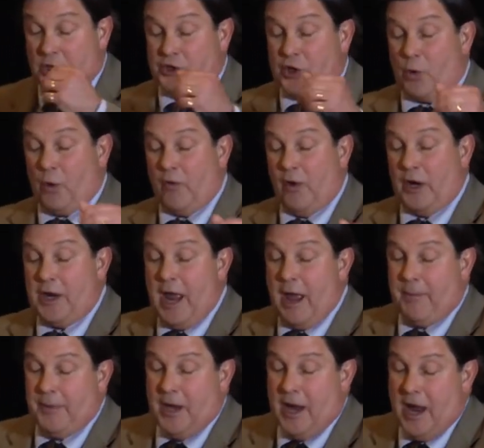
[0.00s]
So we're really
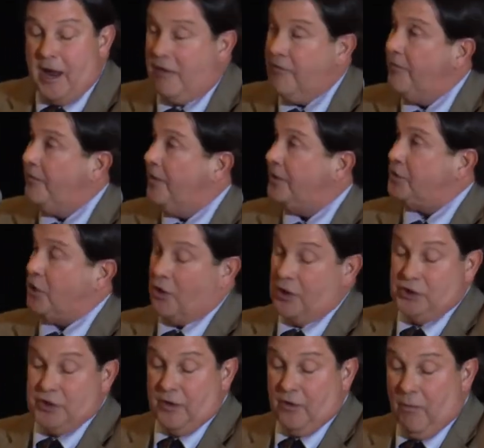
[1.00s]
happy to have
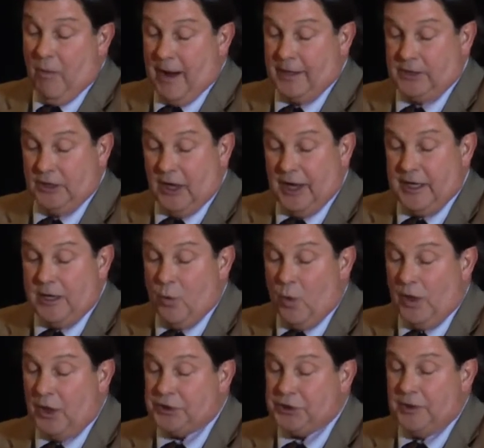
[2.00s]
Attorney General Mike Delaney
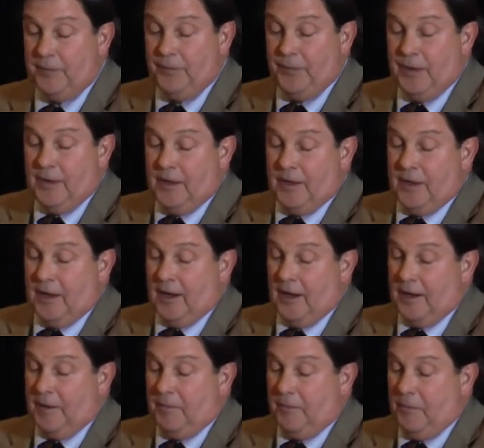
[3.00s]
with
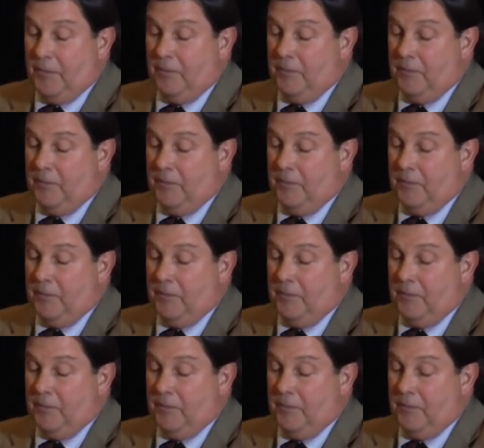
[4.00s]
us.